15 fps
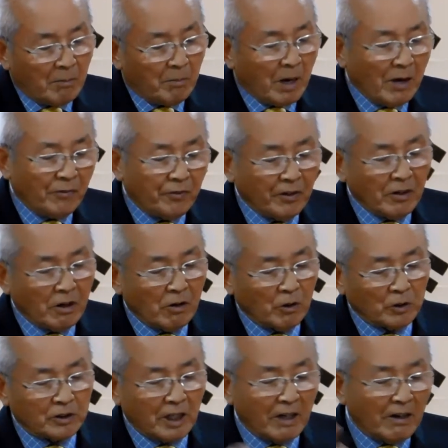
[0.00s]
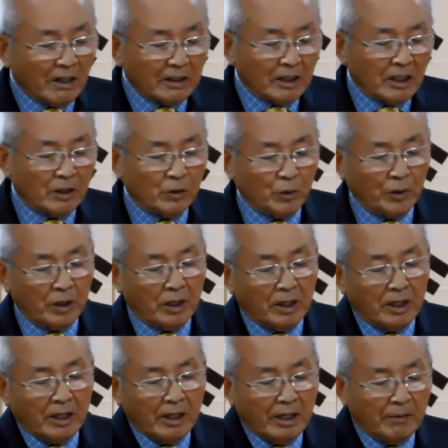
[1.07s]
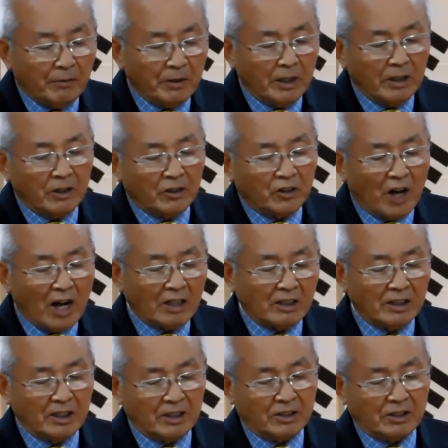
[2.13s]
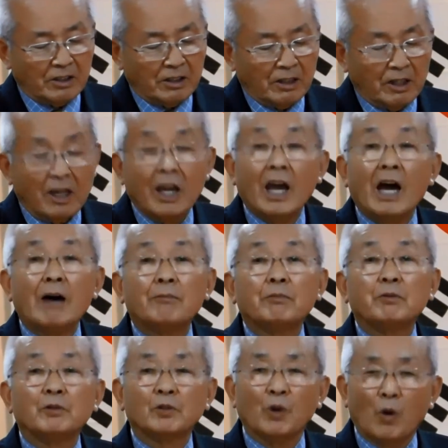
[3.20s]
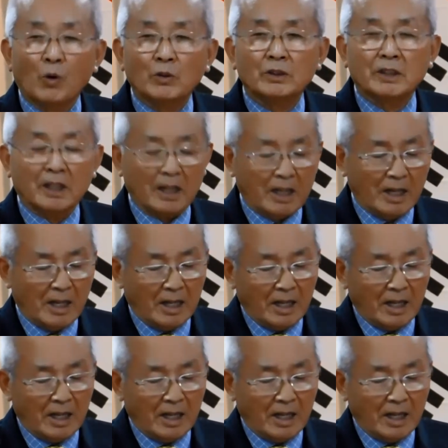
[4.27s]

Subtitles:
My finger goes directly to it, even in the darkness, half dozing.